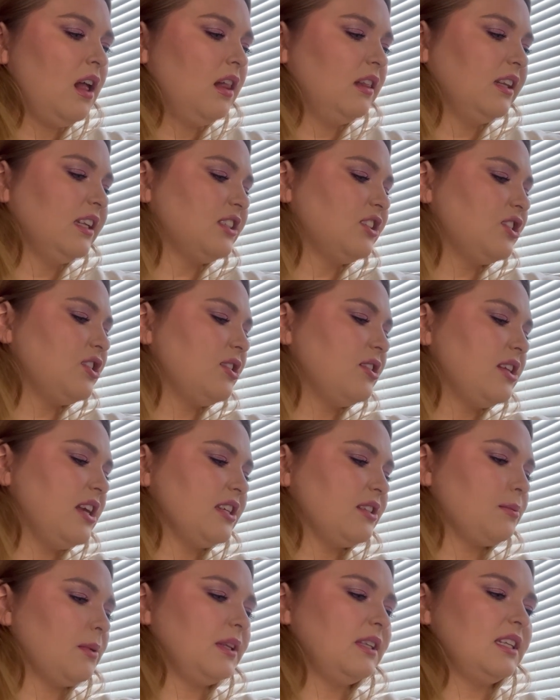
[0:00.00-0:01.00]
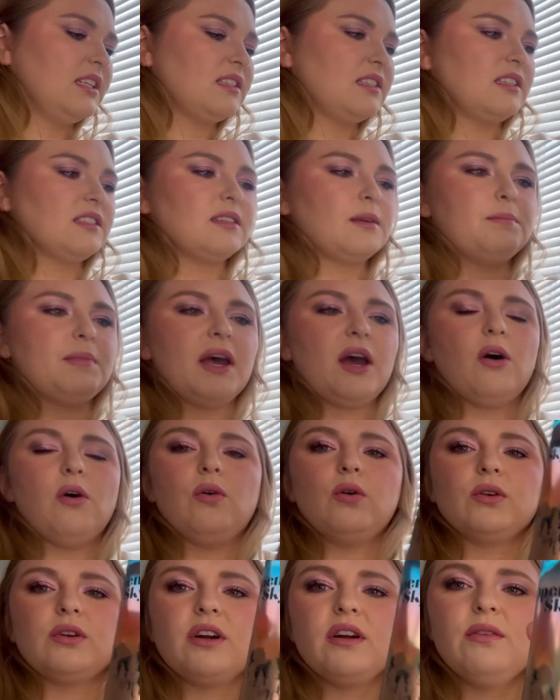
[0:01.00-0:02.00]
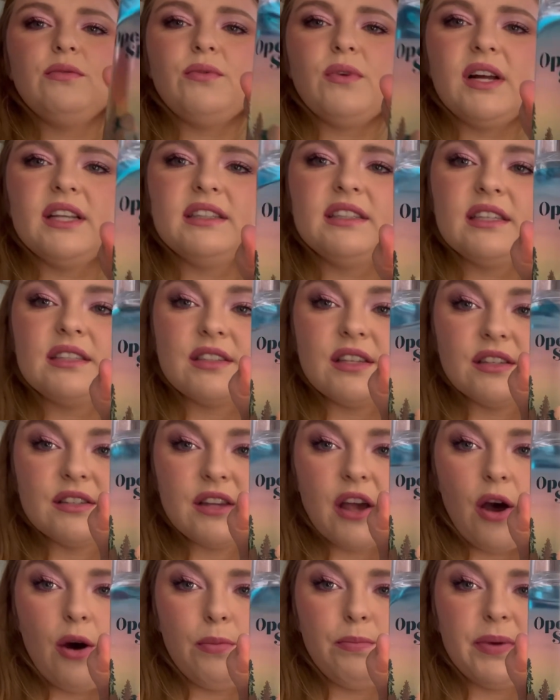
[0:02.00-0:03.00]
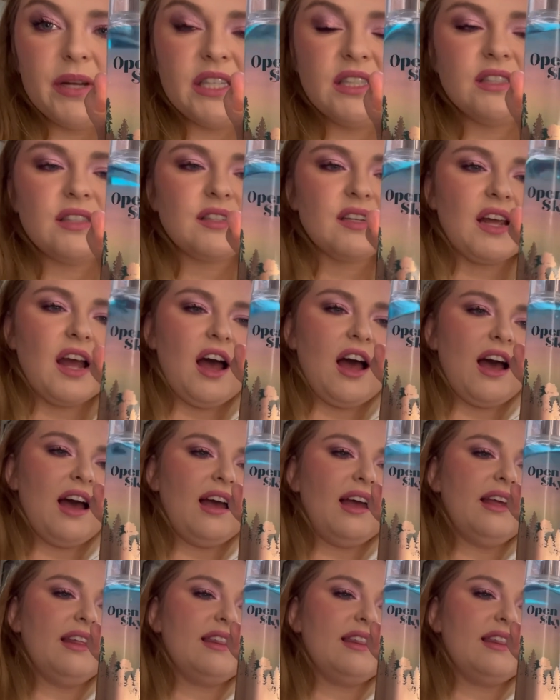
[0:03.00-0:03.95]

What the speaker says: let's do this one. This is a bit older one. This is Open Sky.